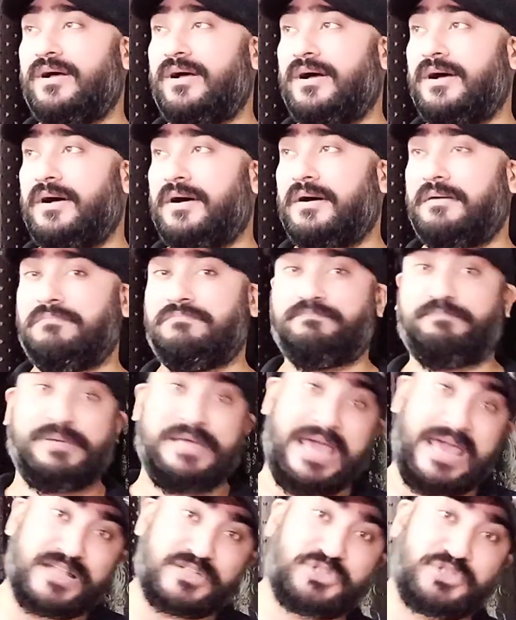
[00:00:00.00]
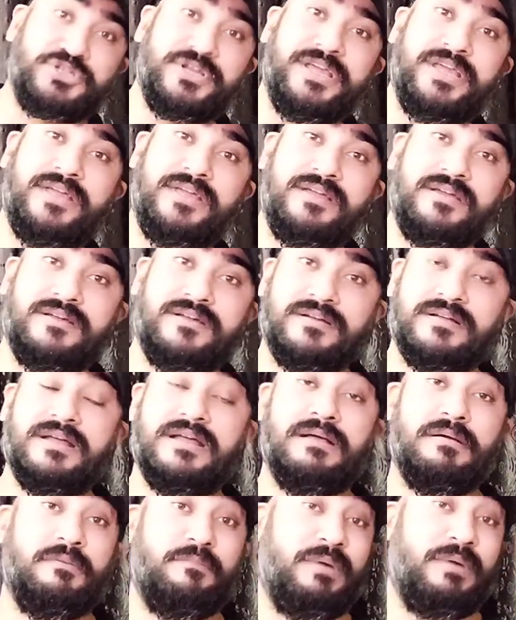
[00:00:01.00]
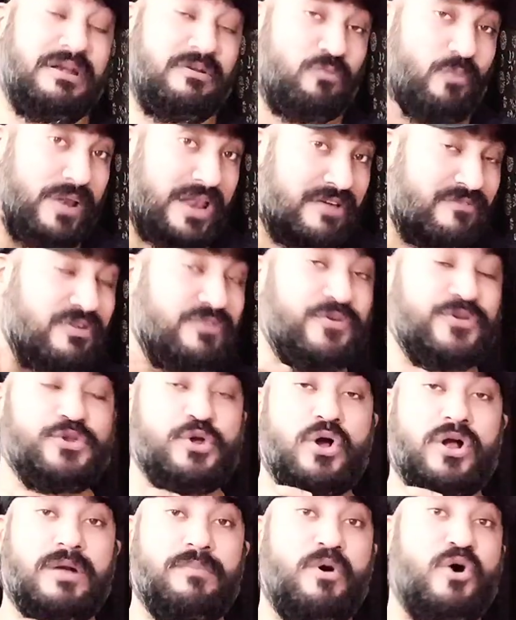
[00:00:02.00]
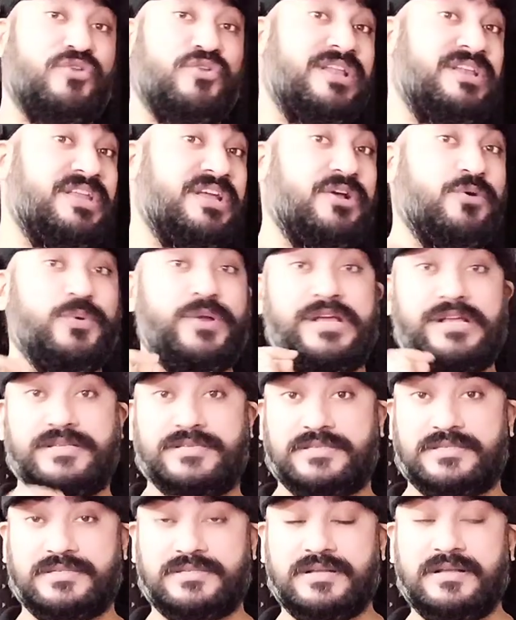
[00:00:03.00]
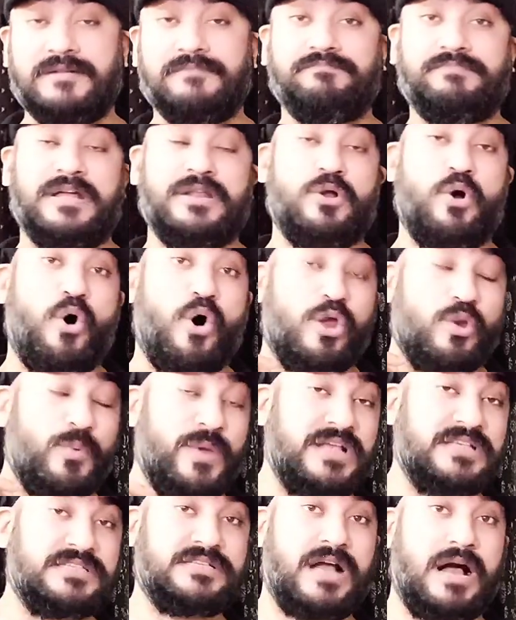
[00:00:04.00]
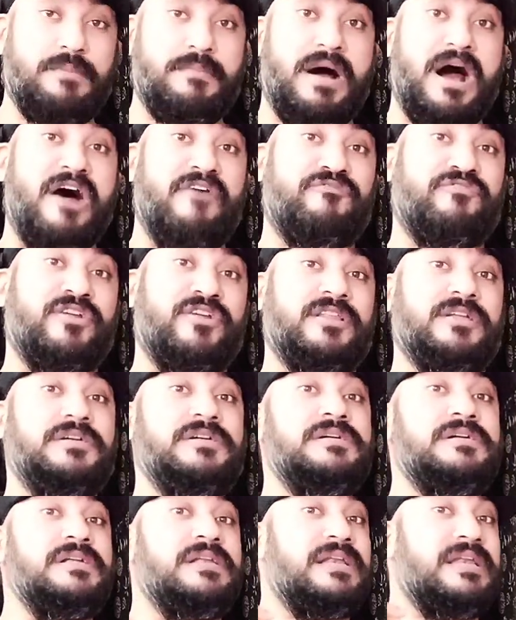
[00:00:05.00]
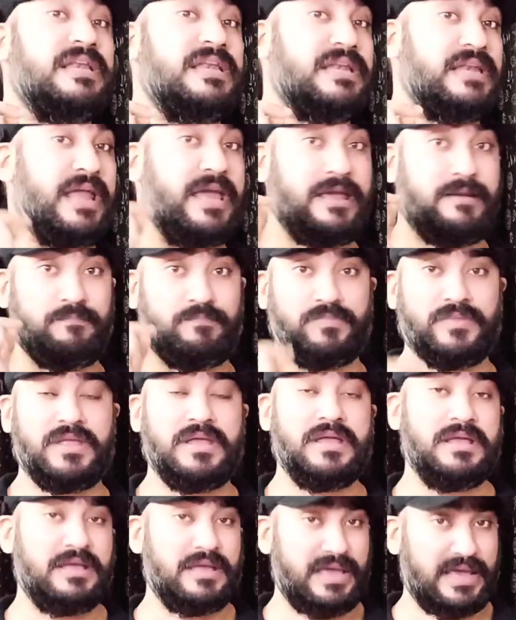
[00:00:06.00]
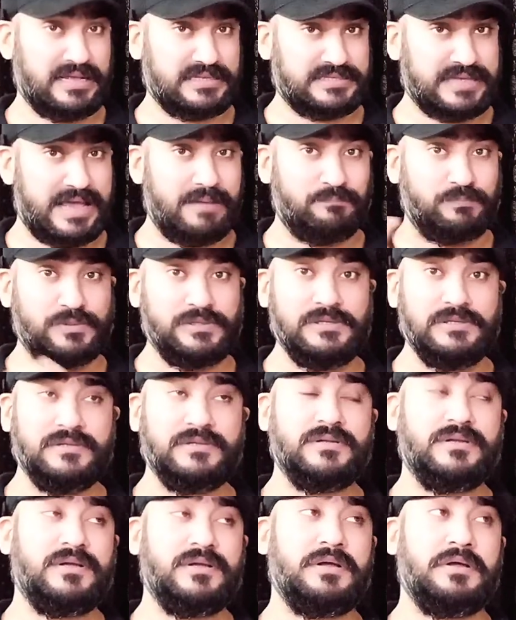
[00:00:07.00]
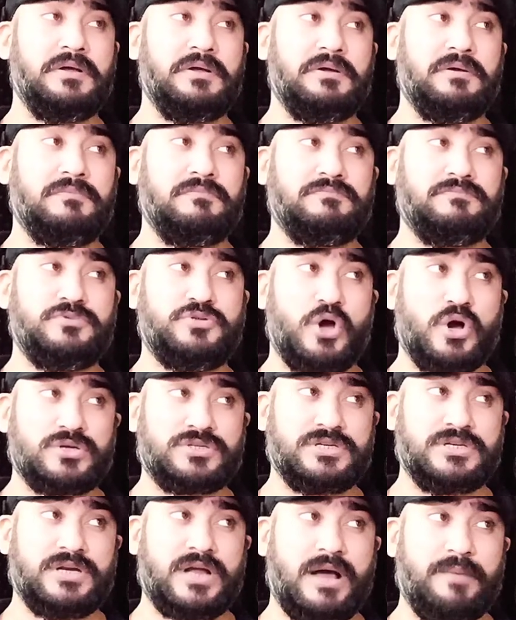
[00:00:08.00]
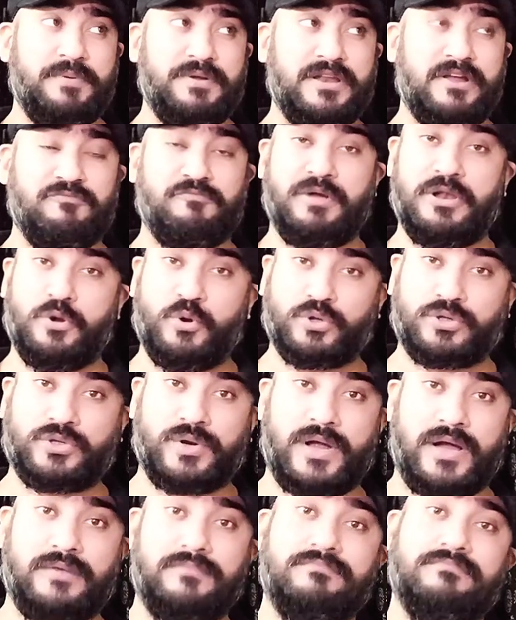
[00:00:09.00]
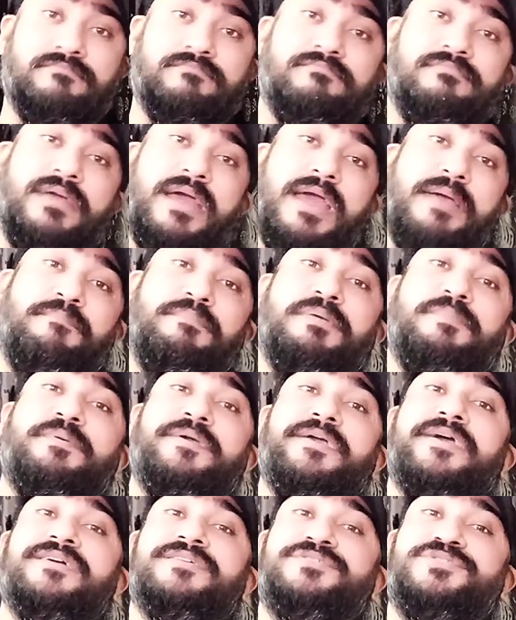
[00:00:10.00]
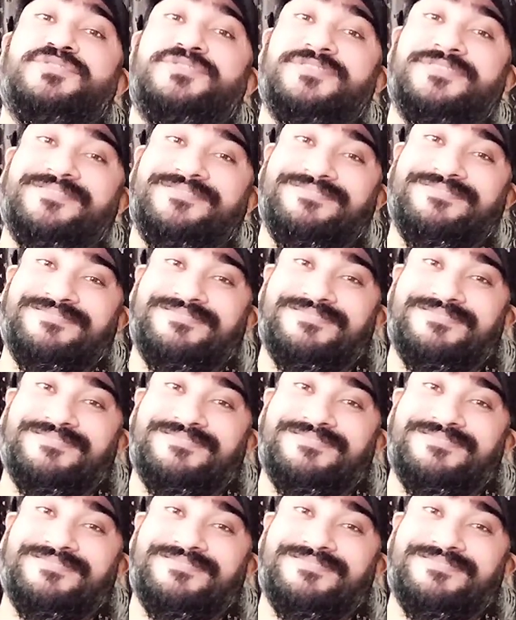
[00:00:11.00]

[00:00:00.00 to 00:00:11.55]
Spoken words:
PhD. But whenever we talk about the degrees, that always come after the name. Example, Dr. Abhinav Malhotra, MBBS.